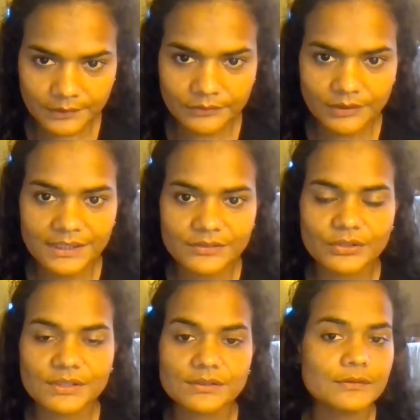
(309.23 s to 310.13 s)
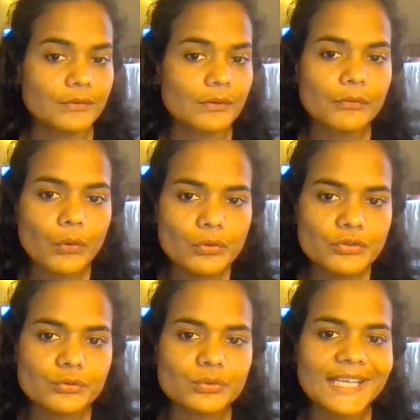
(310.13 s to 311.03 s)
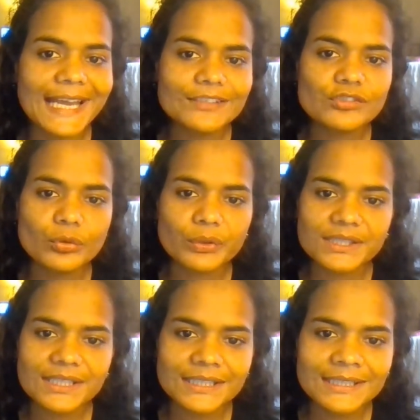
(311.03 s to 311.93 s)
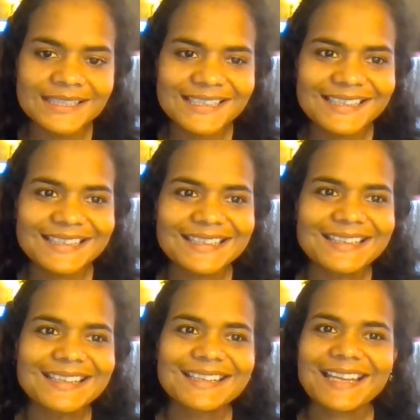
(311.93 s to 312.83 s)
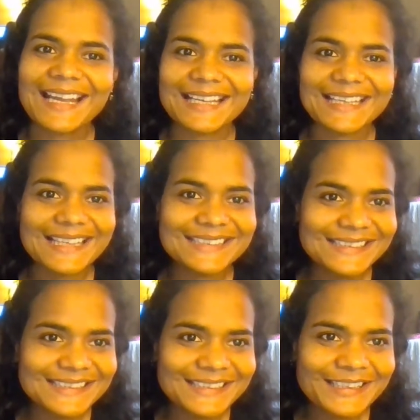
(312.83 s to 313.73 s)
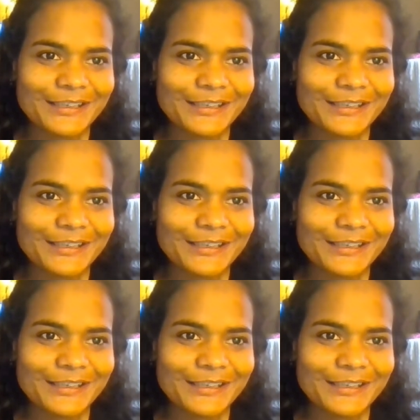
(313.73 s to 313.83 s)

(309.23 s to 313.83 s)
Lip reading: right? So this is for folks who can join in at any